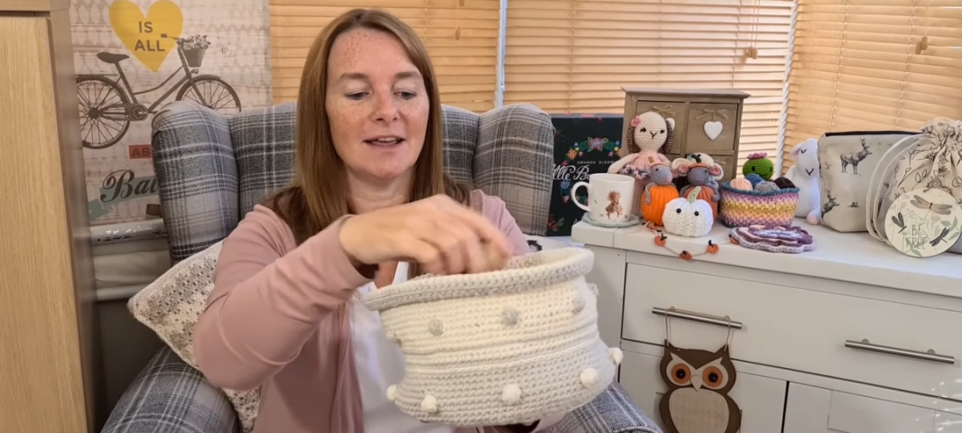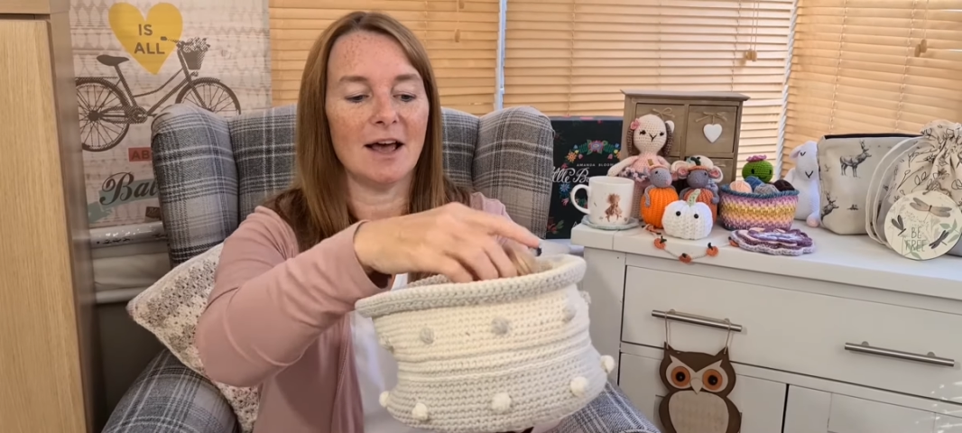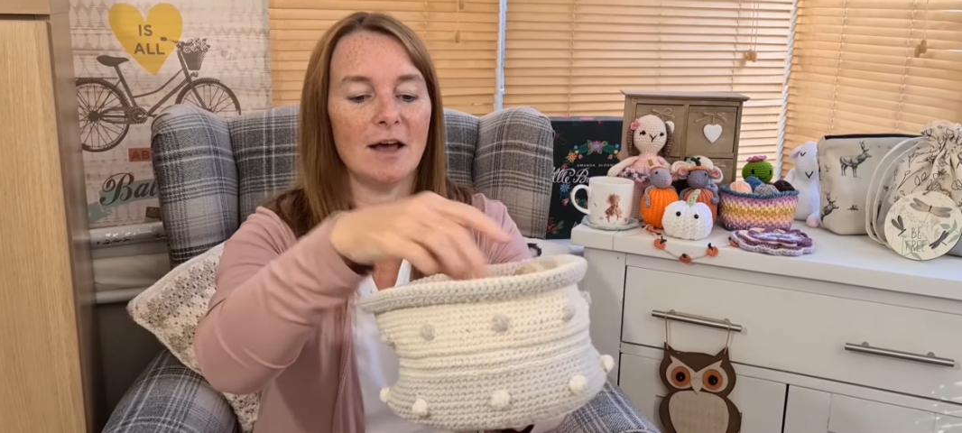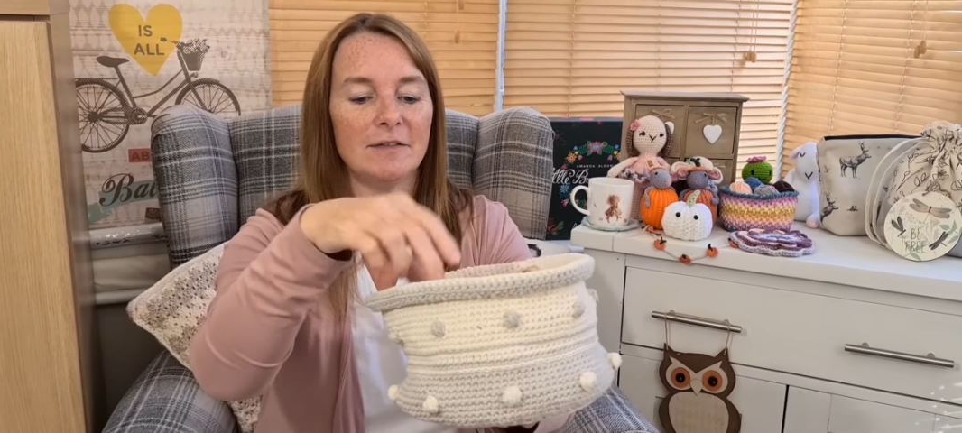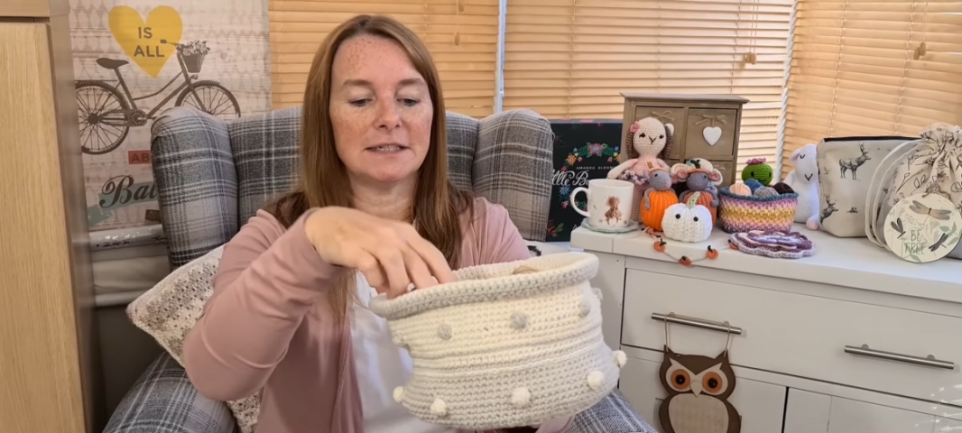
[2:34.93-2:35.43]

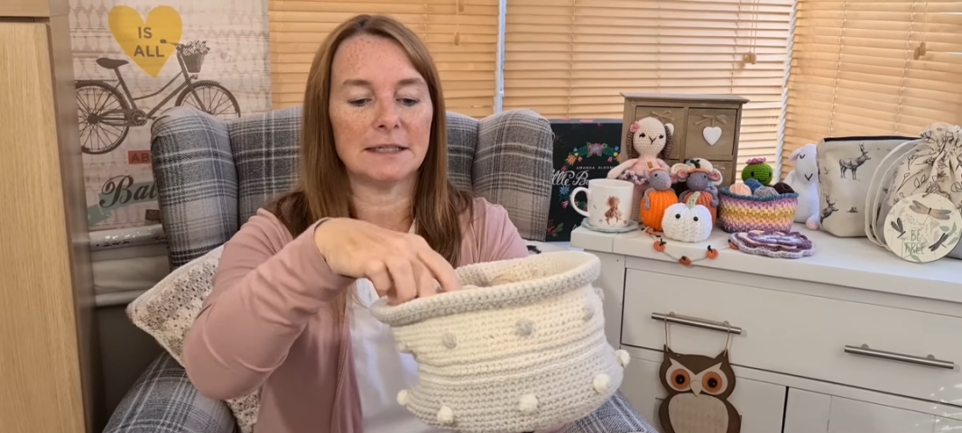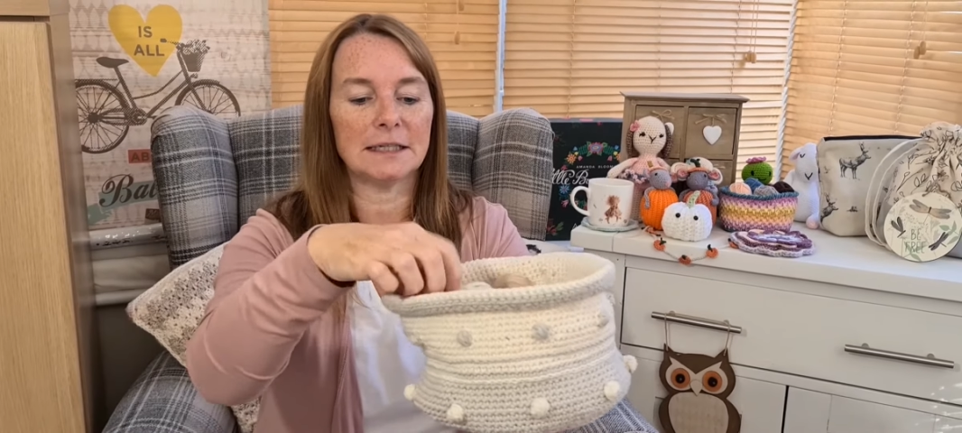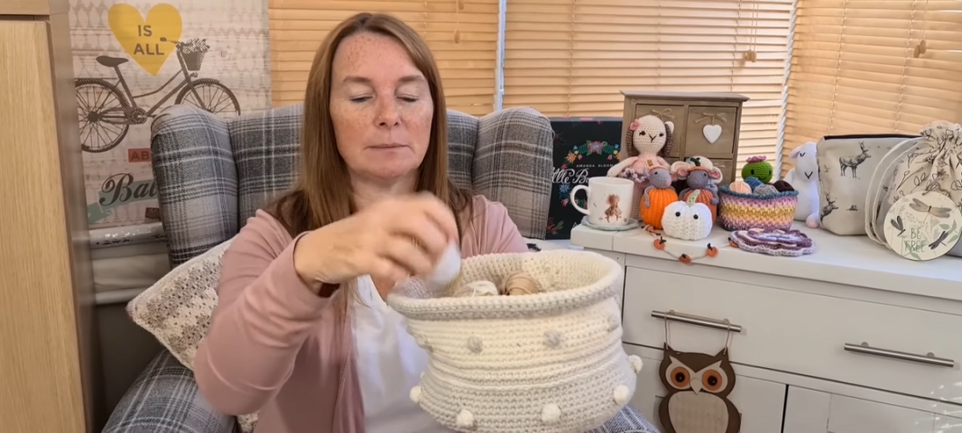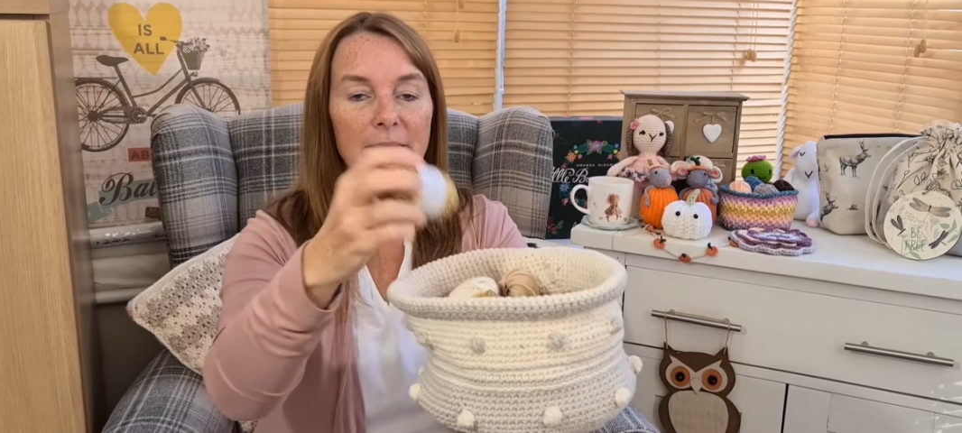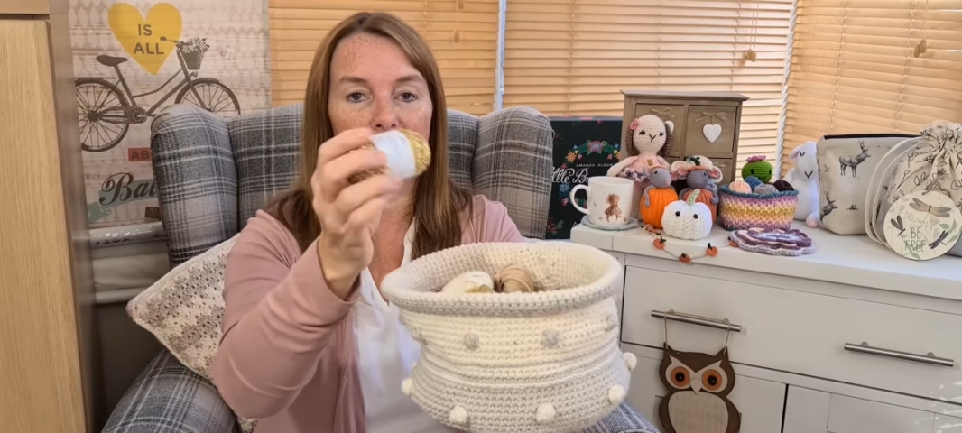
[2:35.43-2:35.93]
There's a
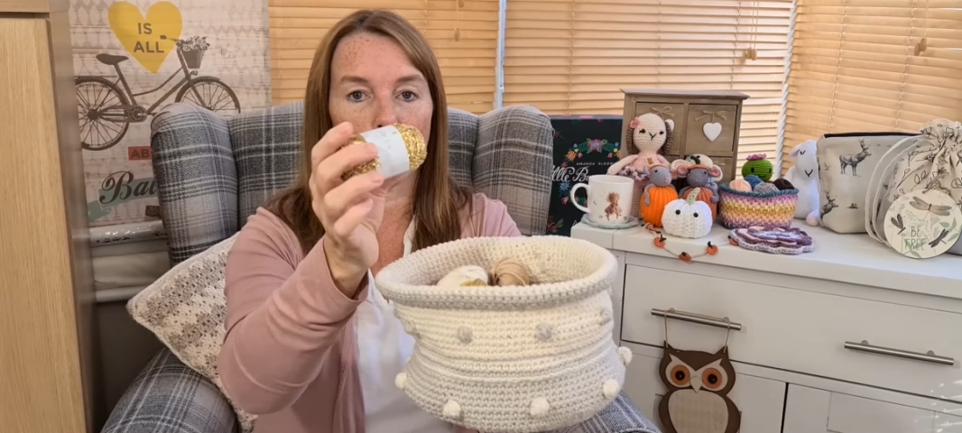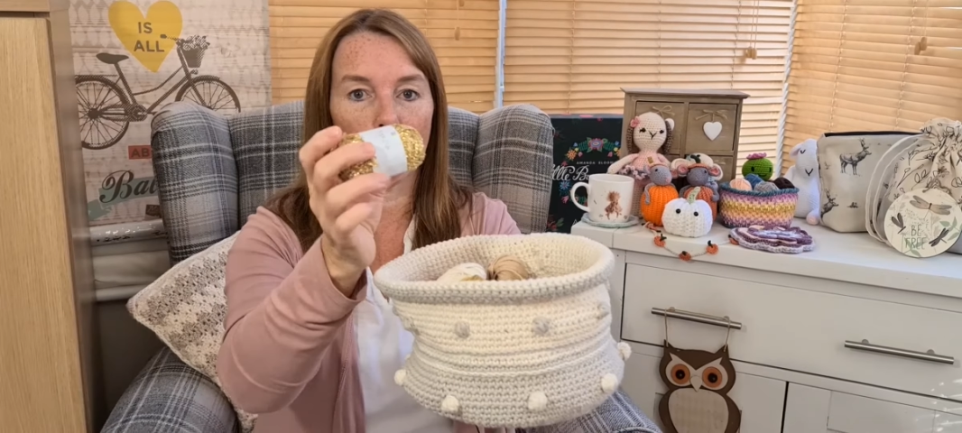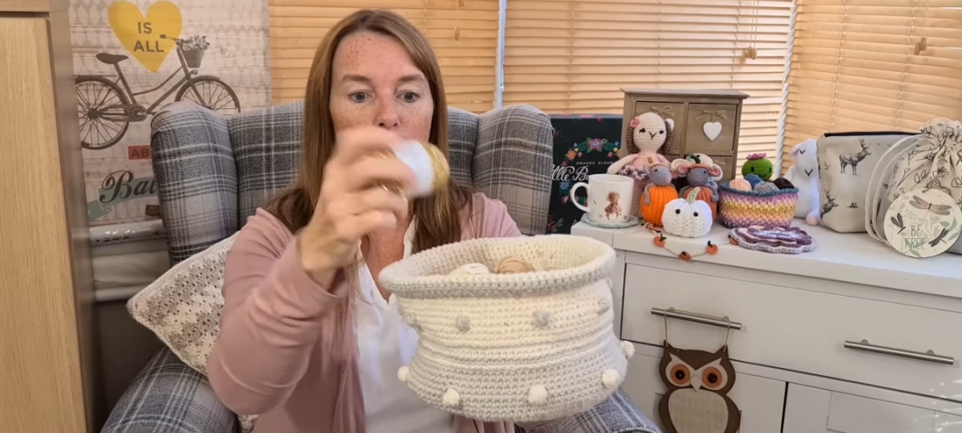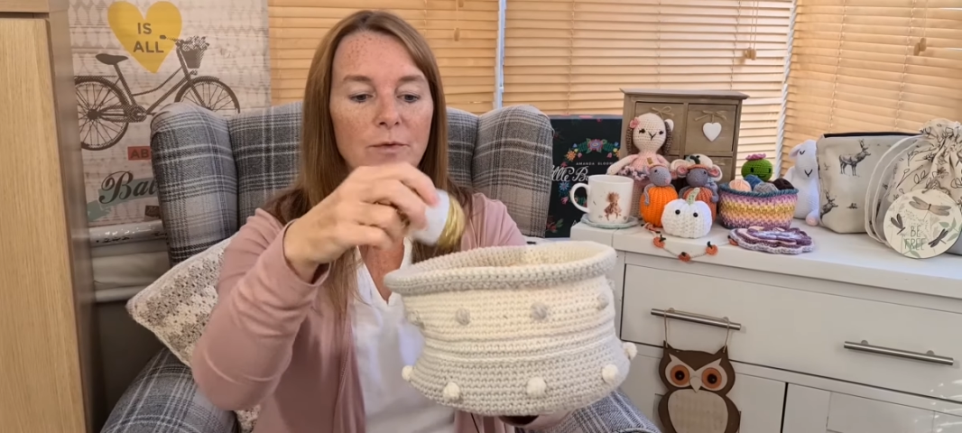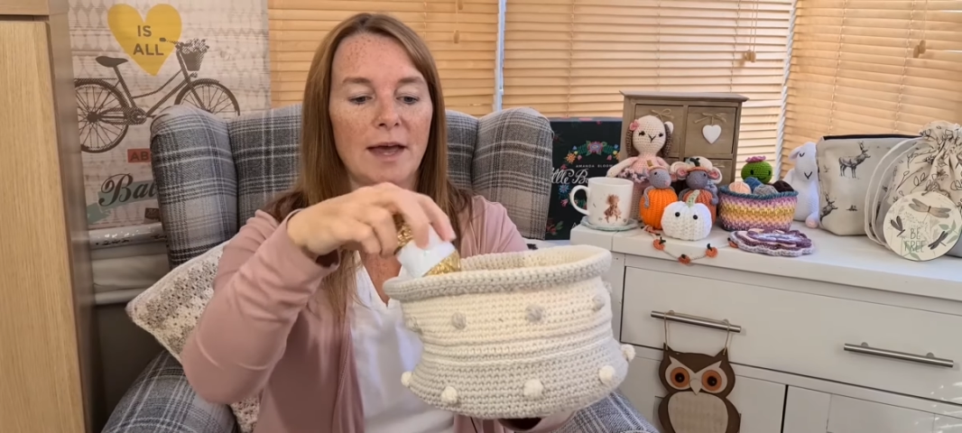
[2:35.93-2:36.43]
little bit of
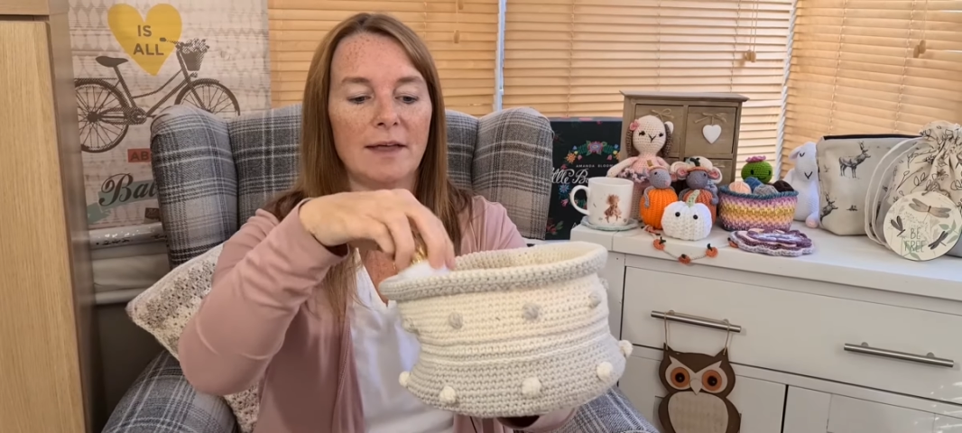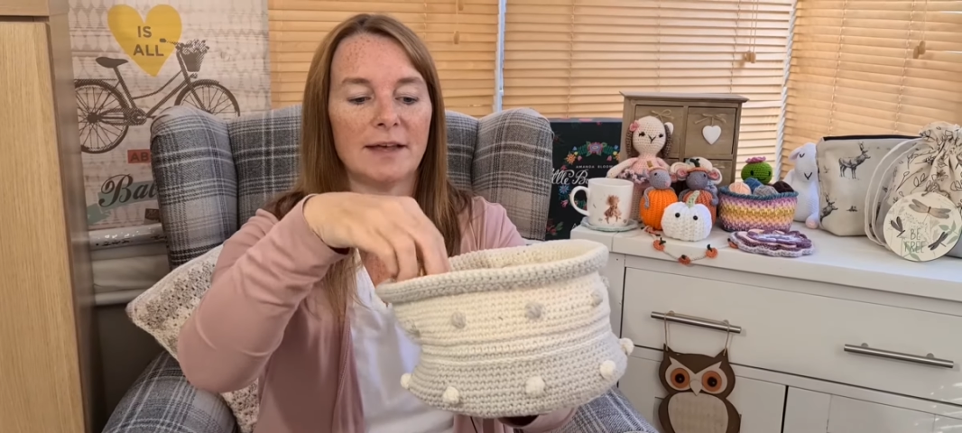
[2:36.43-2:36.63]
gold there,